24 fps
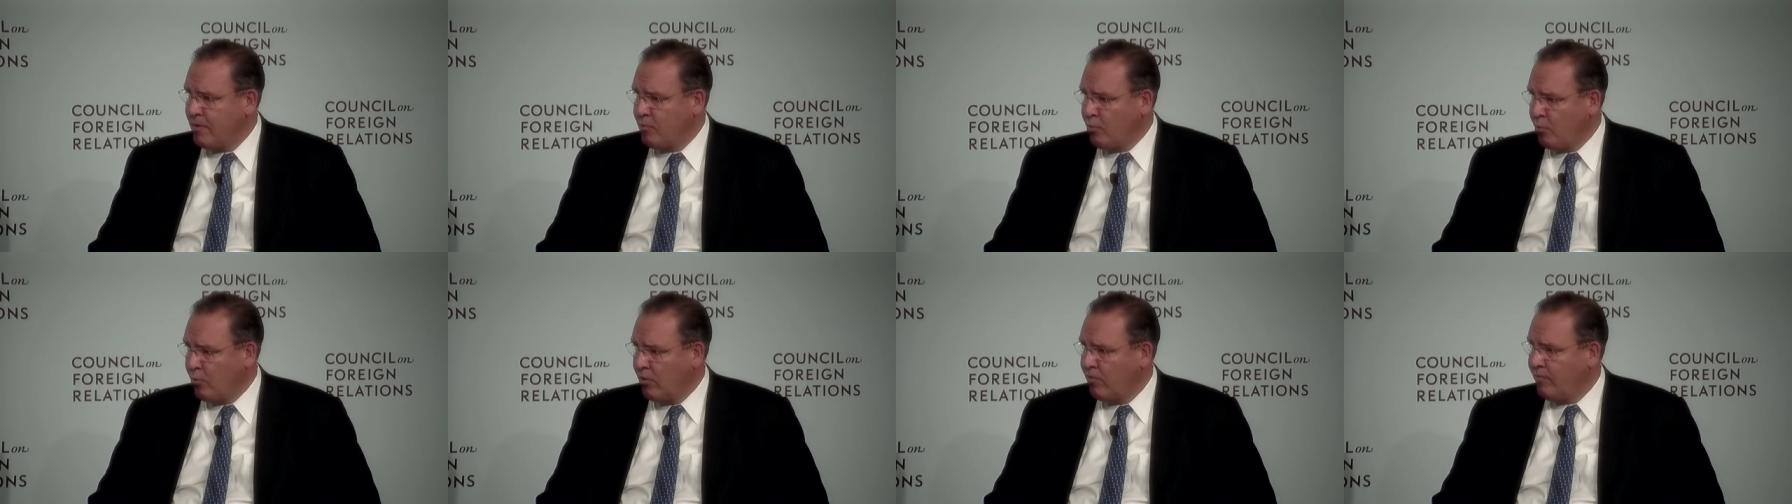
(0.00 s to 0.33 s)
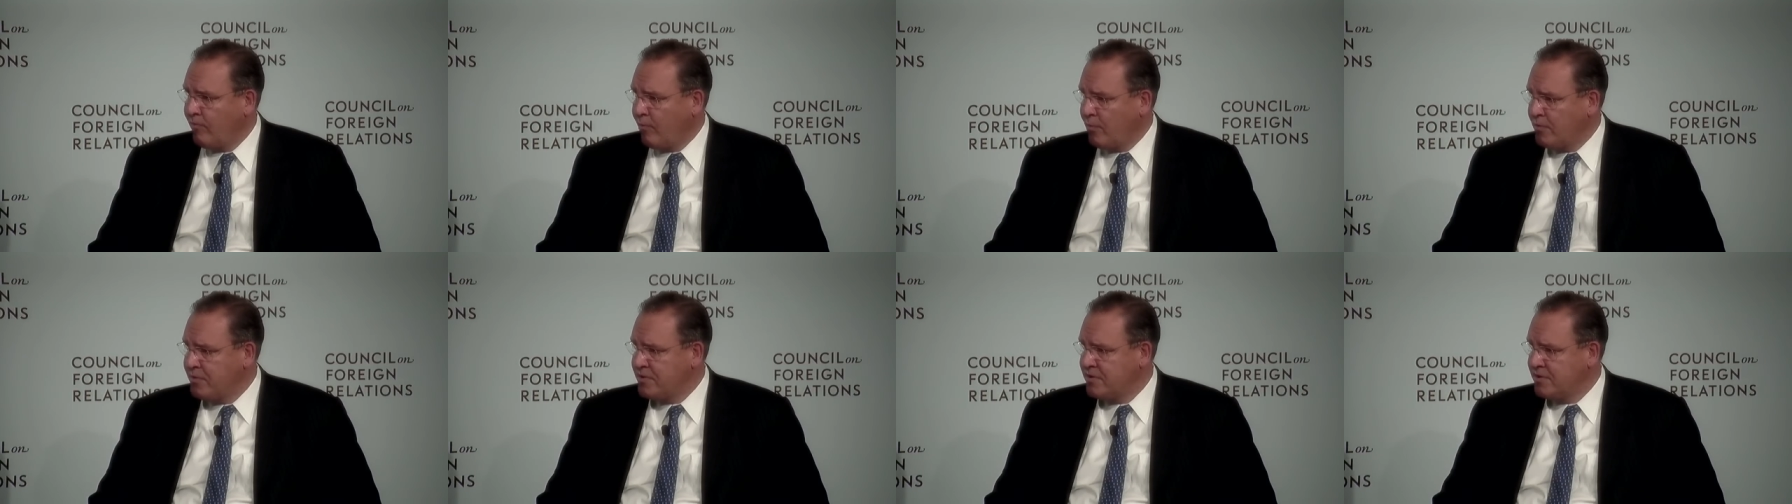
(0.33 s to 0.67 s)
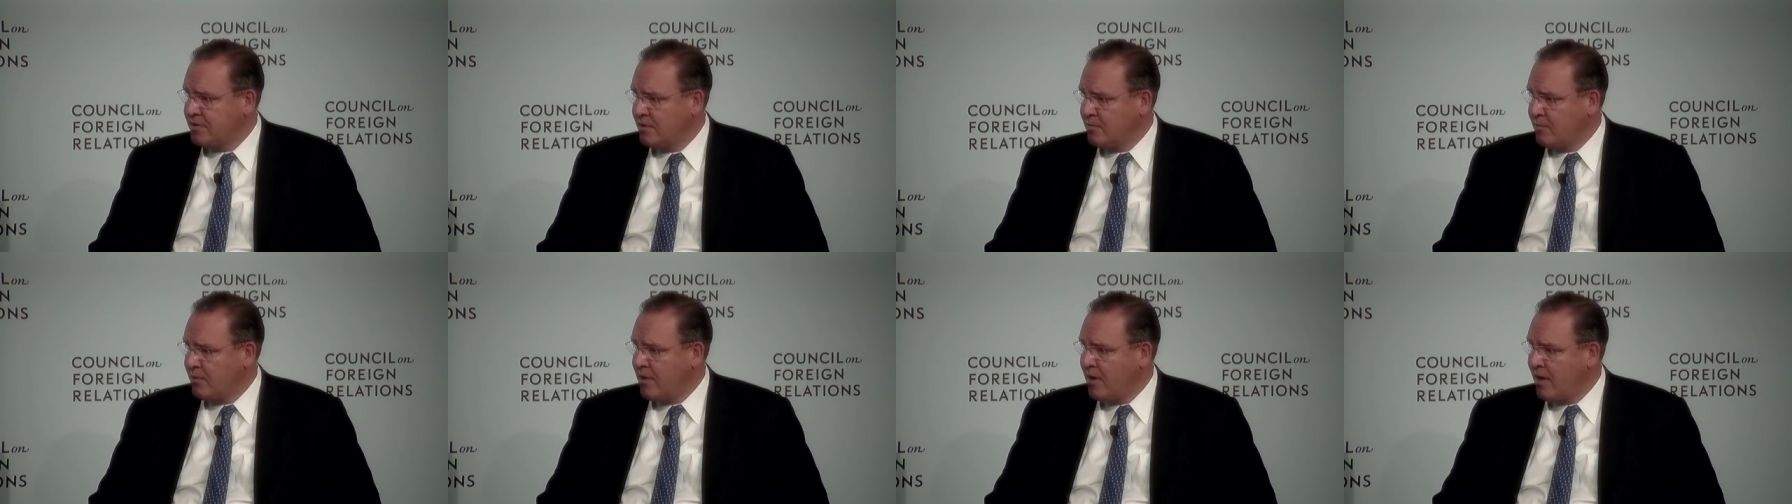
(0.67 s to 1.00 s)
workforces
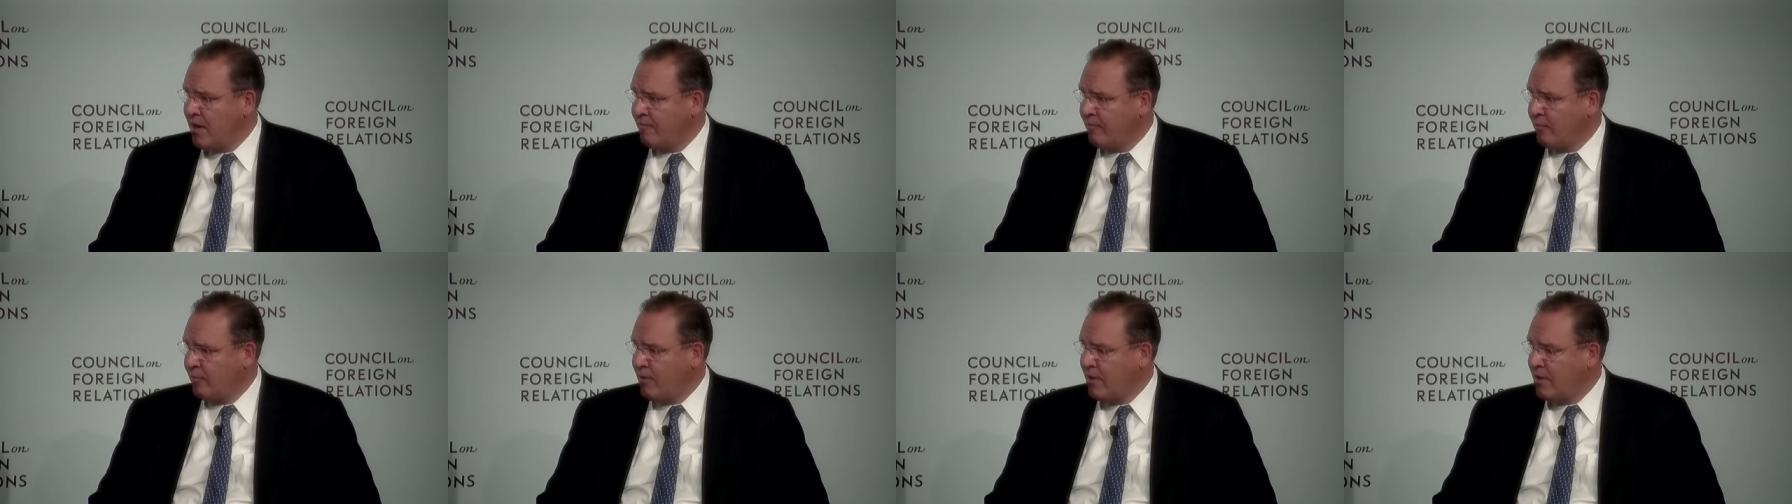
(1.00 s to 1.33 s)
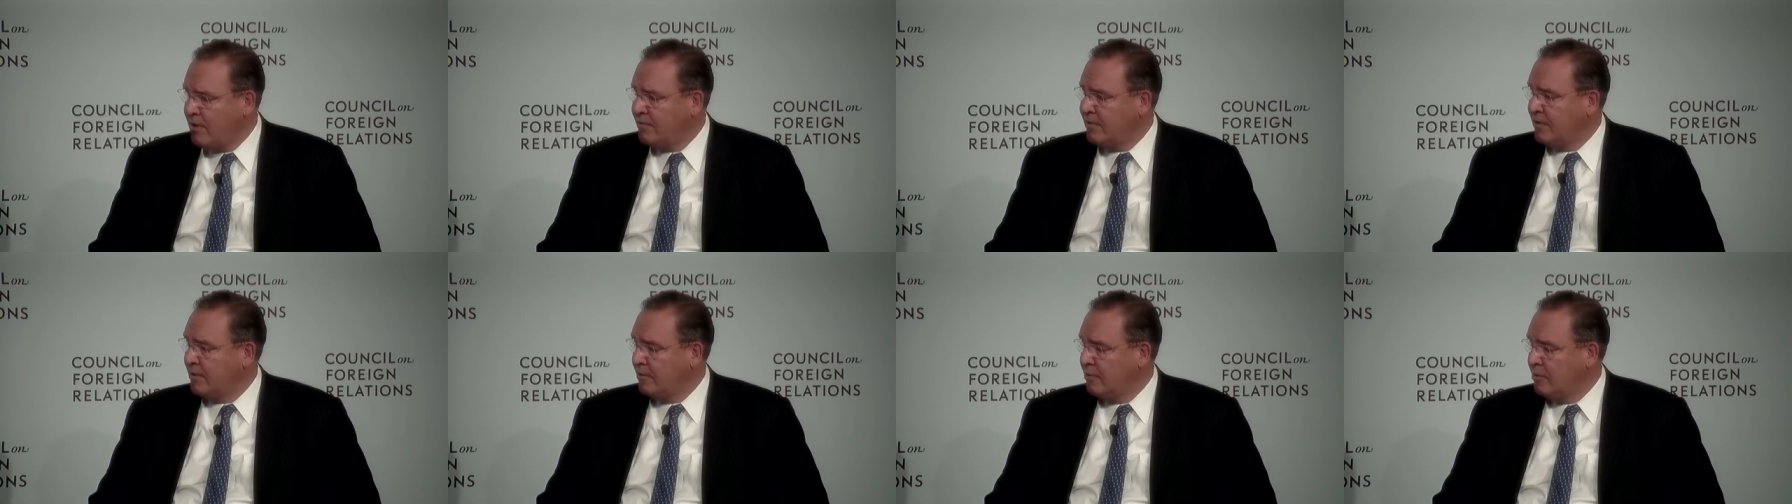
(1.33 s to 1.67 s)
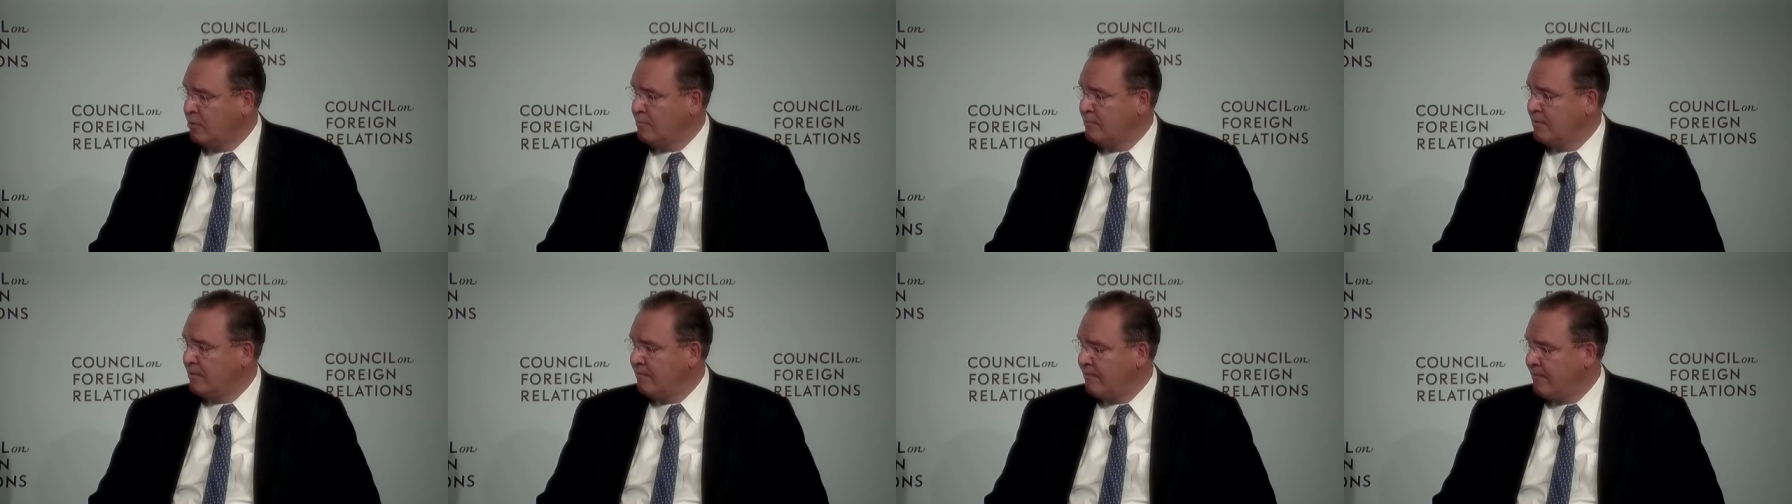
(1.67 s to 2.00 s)
that we have around the
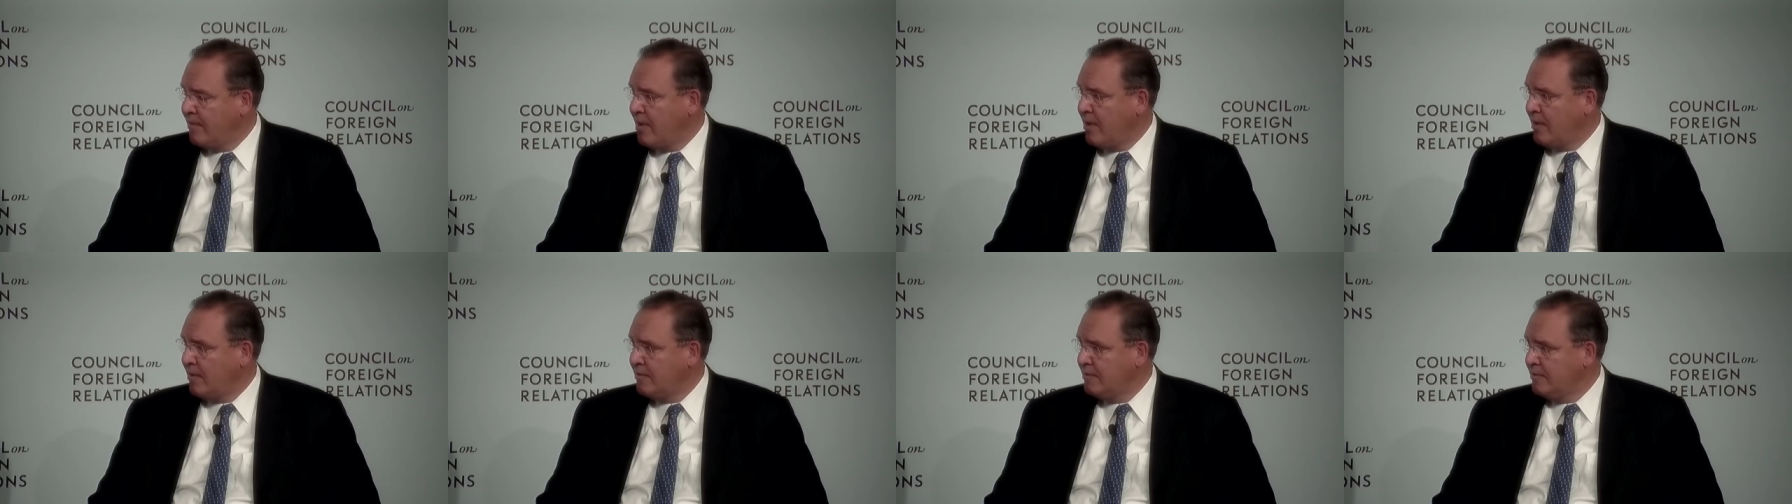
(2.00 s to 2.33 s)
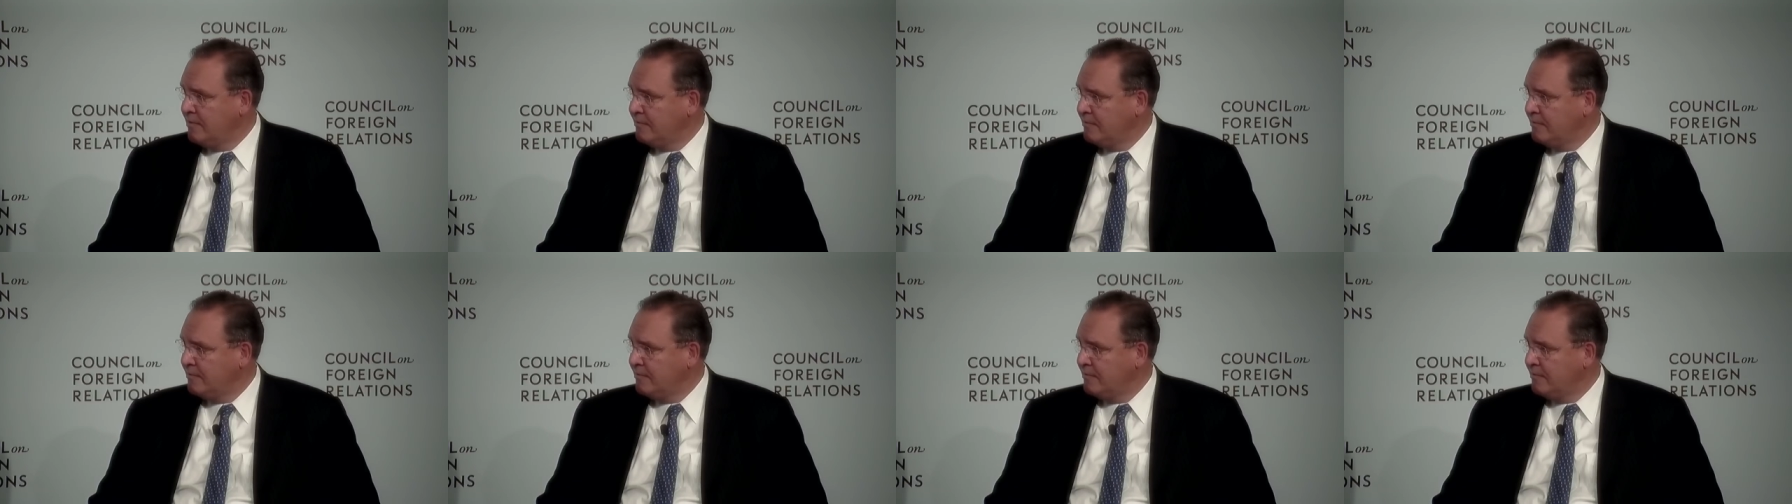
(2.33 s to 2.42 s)
globe, in fact.